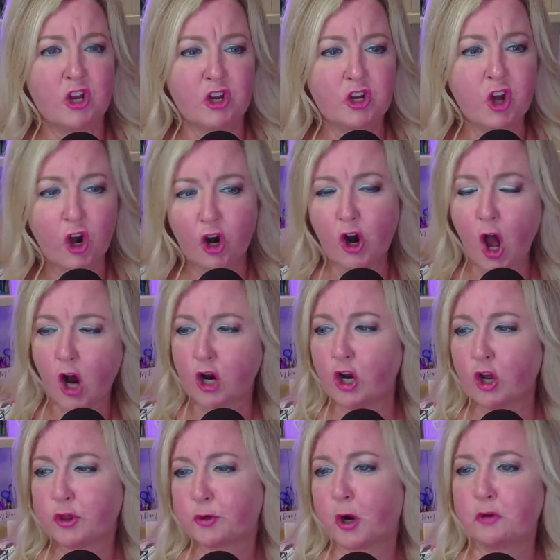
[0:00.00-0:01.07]
"You're not going
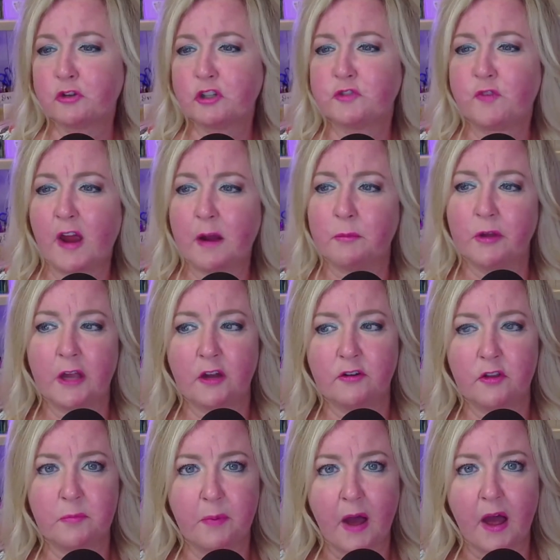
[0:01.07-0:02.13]
to throw this family
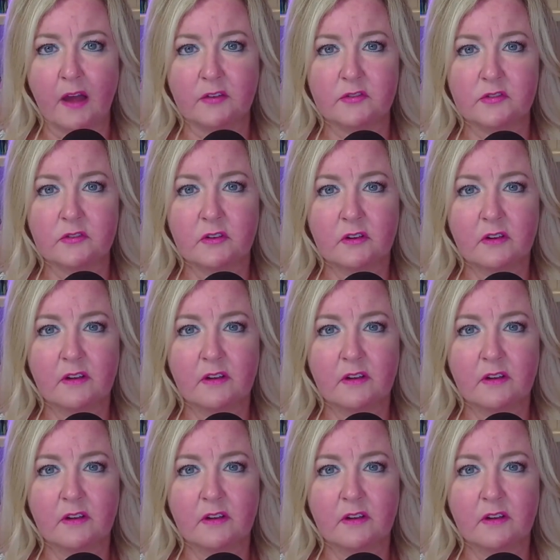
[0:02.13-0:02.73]
under the bus."